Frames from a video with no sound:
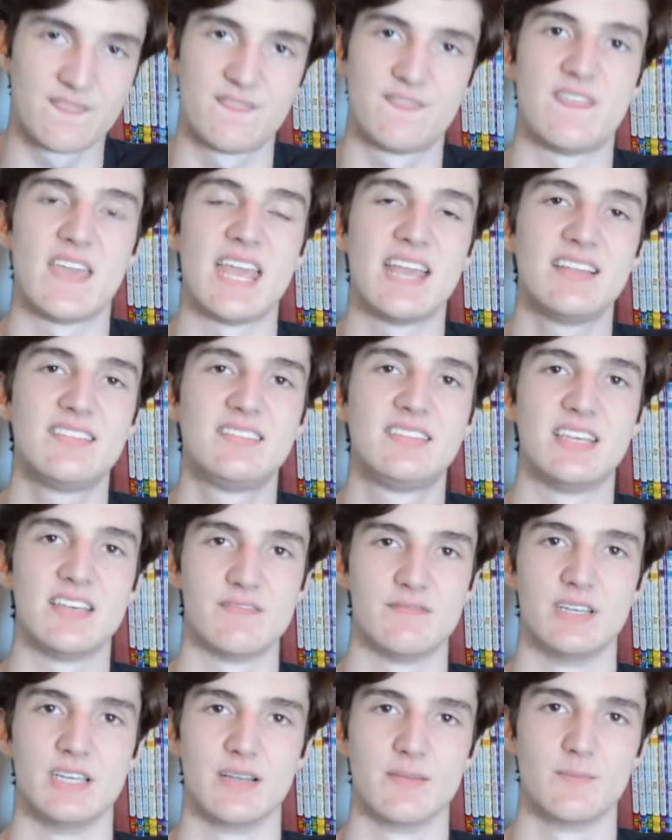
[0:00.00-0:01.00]

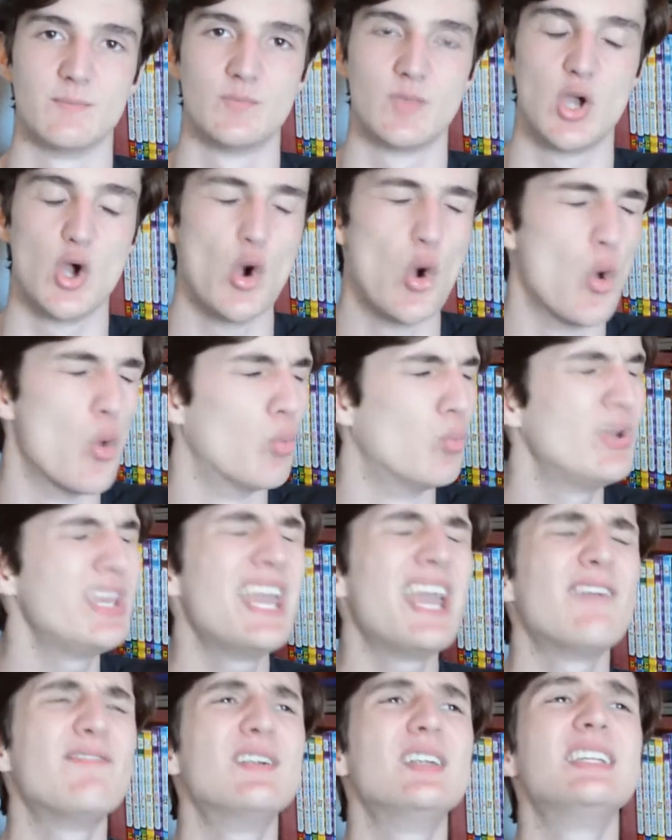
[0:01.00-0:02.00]
Thanksgiving. We
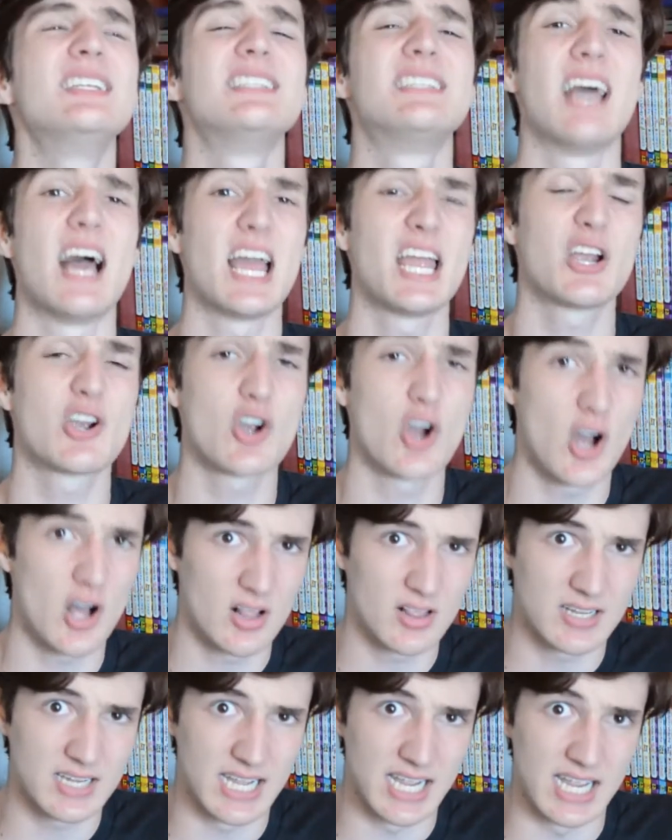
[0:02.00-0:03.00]
have an entire
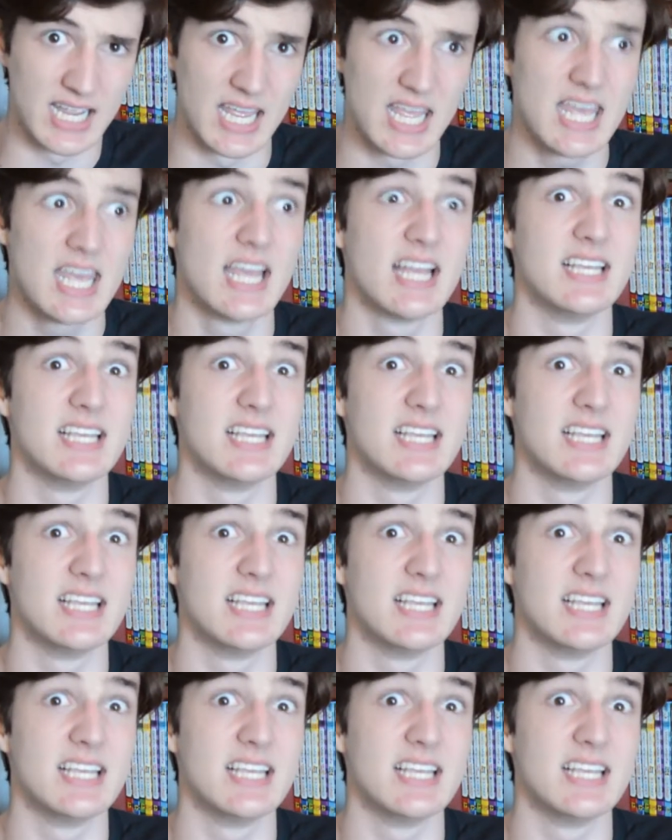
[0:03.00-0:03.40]
holiday